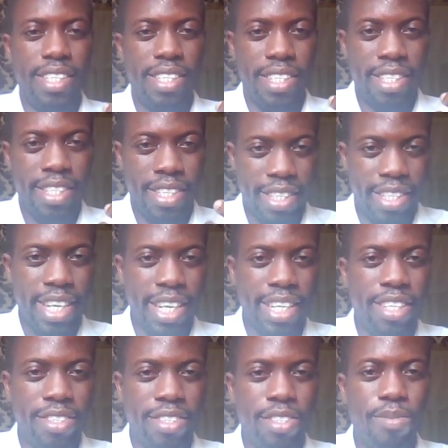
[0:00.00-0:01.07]
there
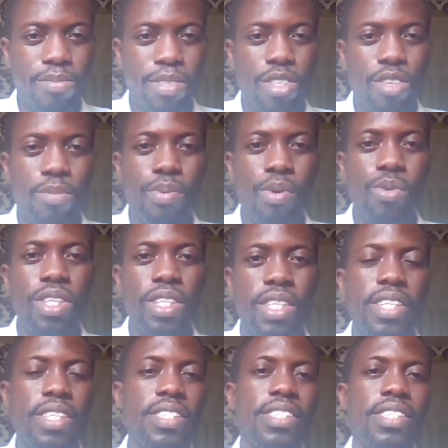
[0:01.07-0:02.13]
is something upholding
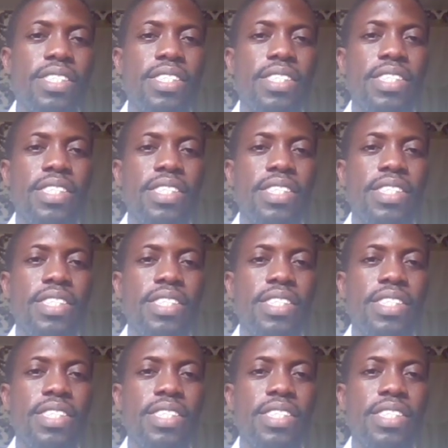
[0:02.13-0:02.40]
it.